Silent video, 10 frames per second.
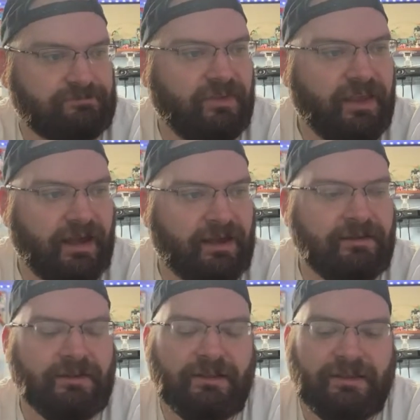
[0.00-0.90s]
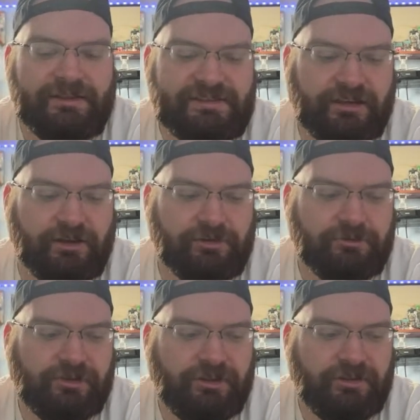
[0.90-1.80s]
Yeah, so
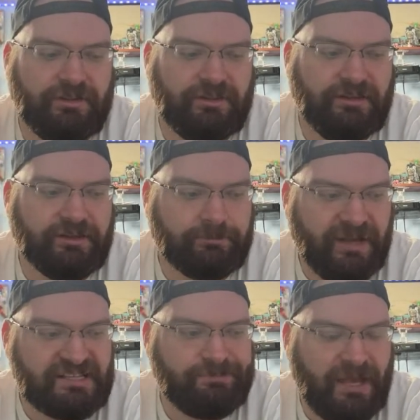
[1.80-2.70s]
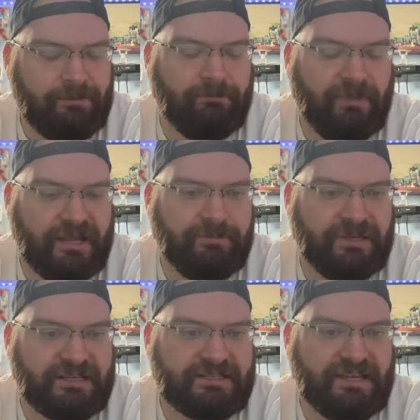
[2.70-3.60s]
your best bet might
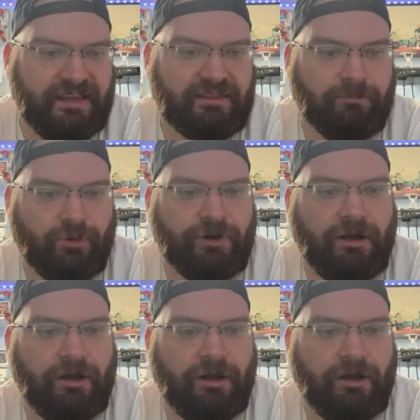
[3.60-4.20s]
be to take the board